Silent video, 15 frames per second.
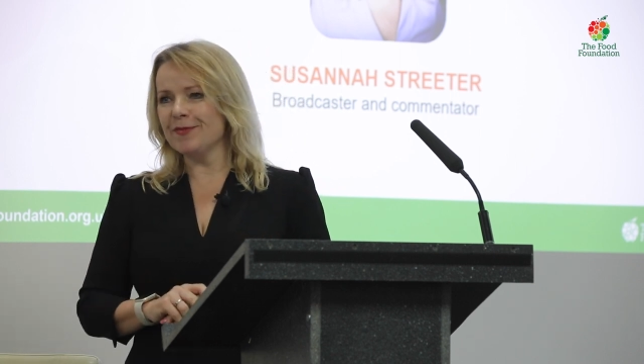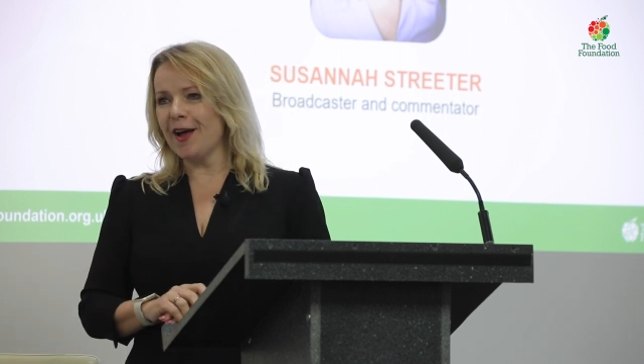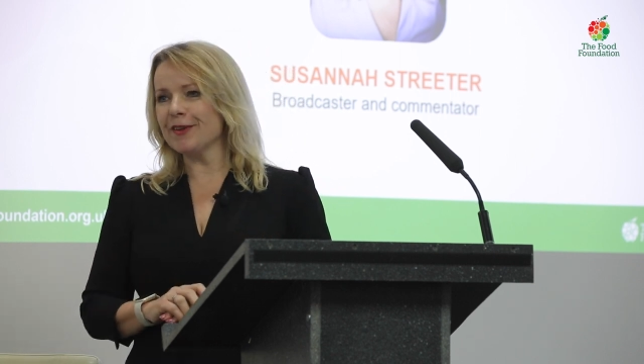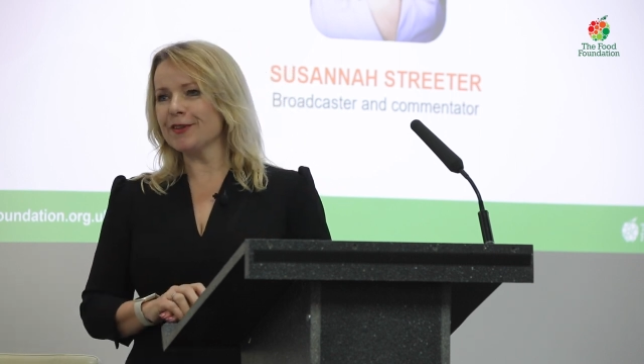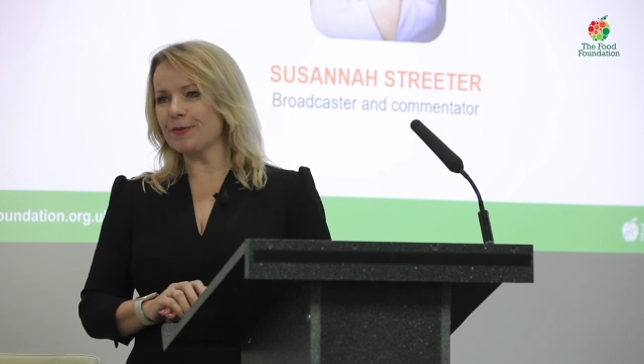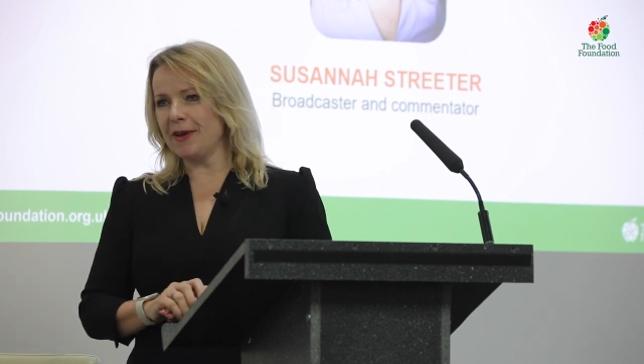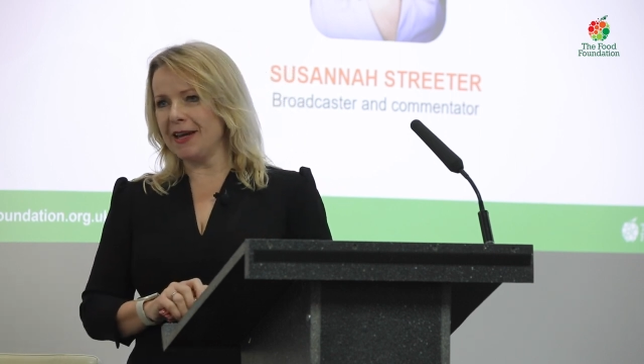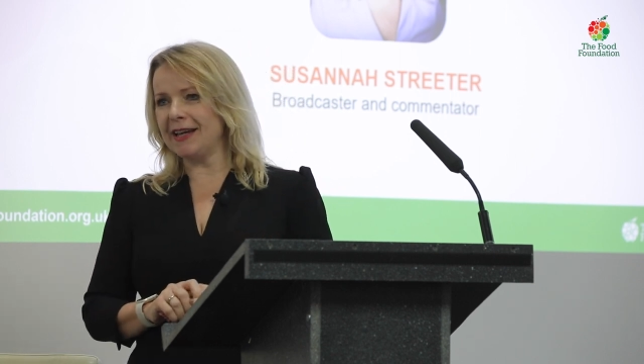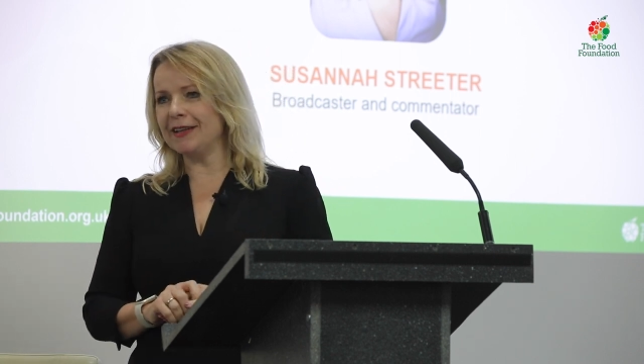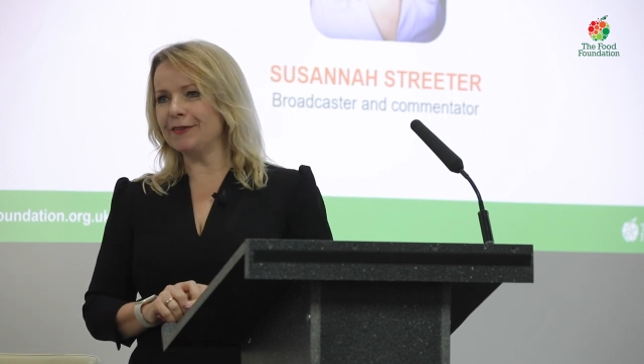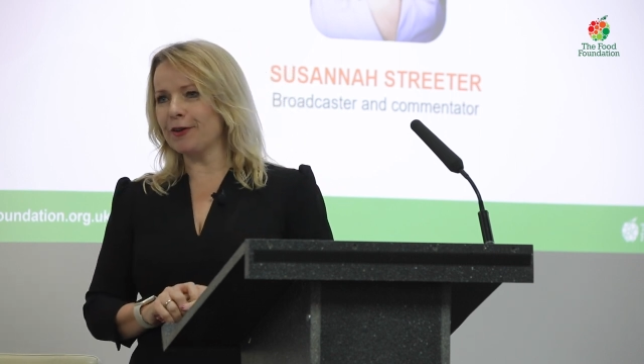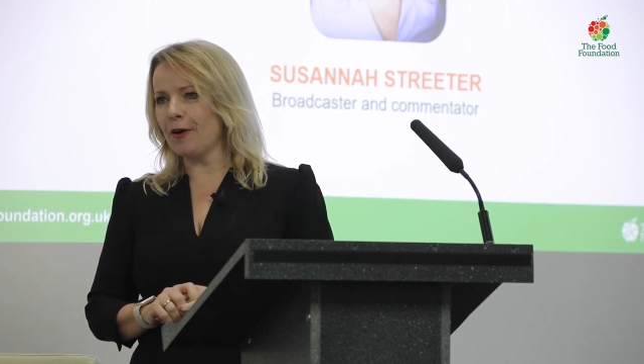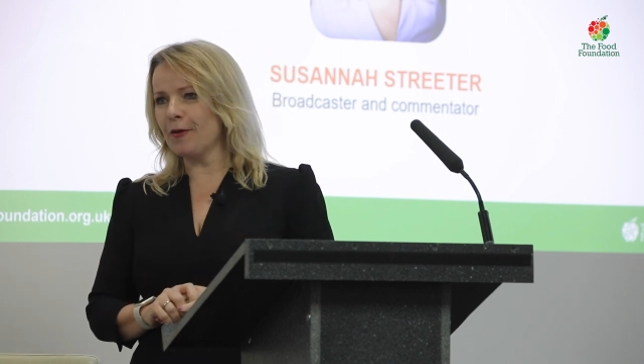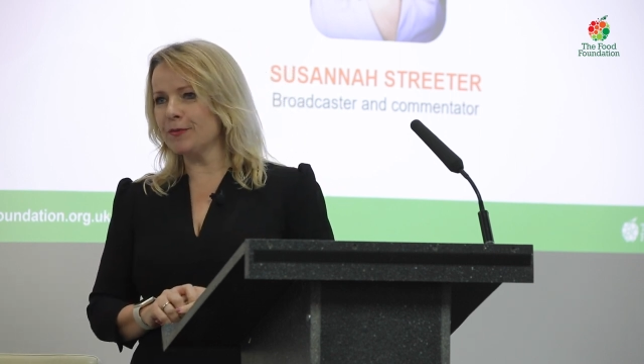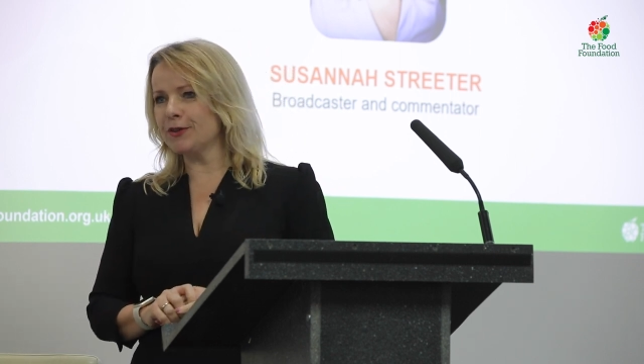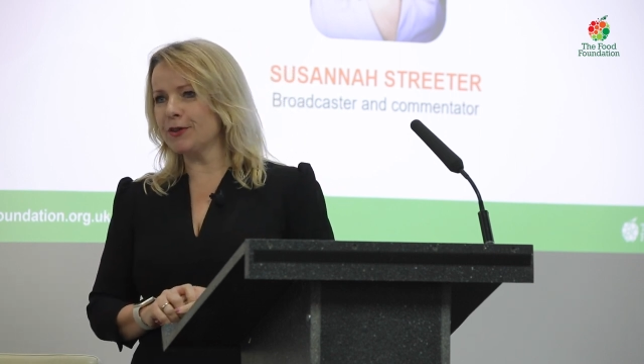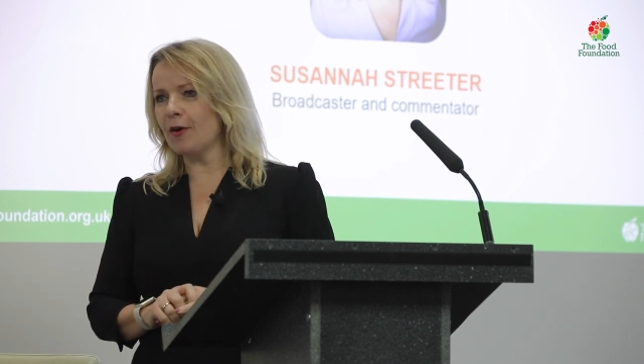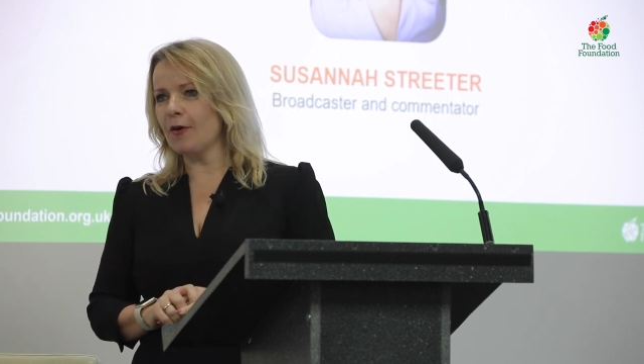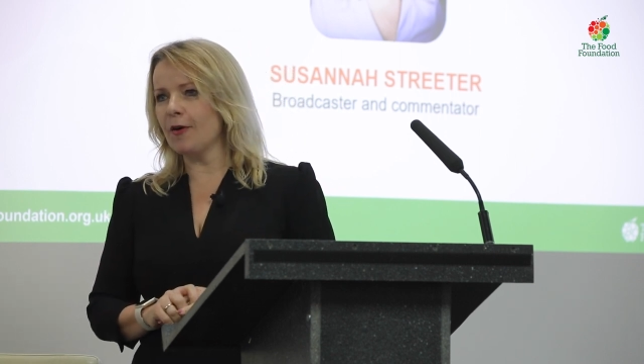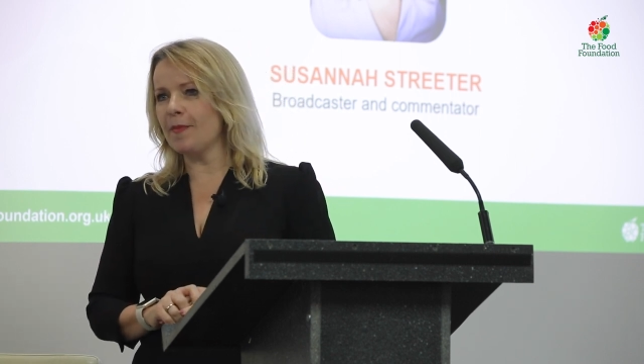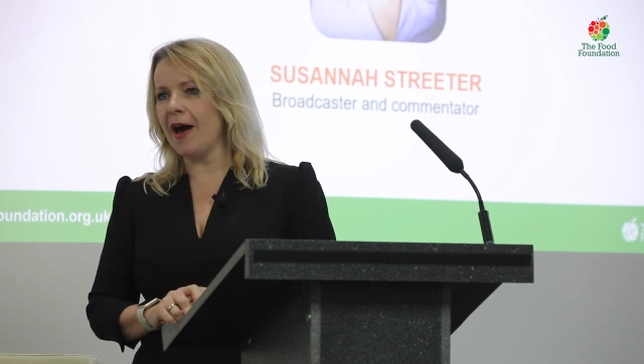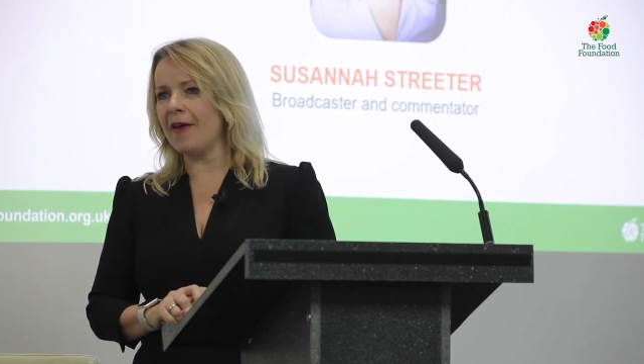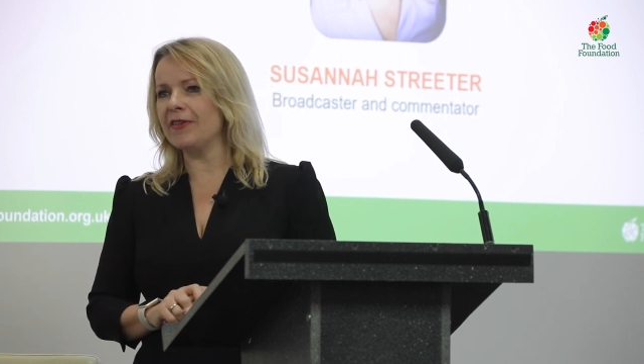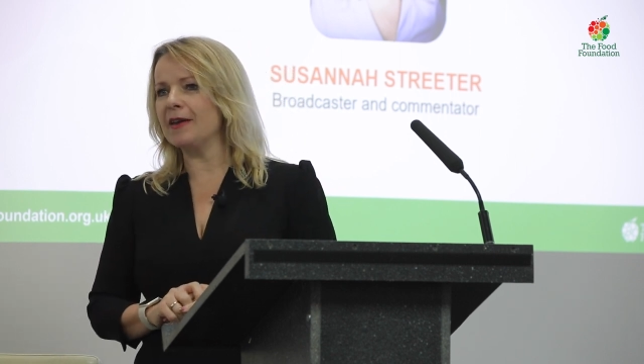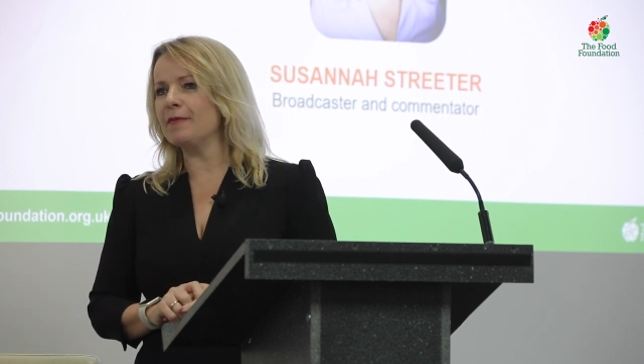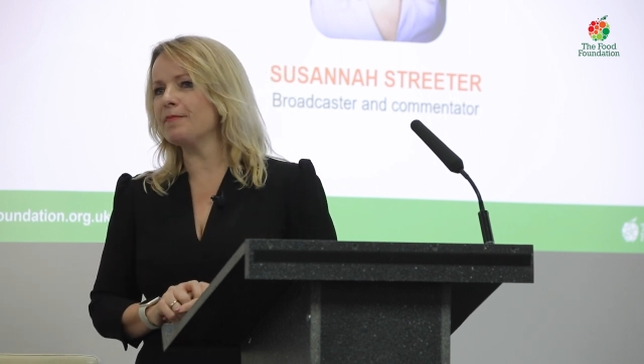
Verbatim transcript: last week in Tromsø about the